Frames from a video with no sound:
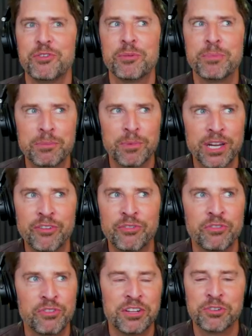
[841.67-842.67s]
to make money off an
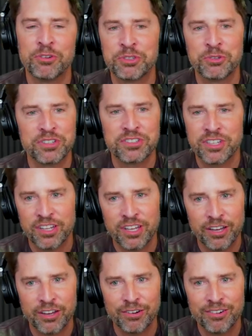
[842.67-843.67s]
event, don't do it in San Diego.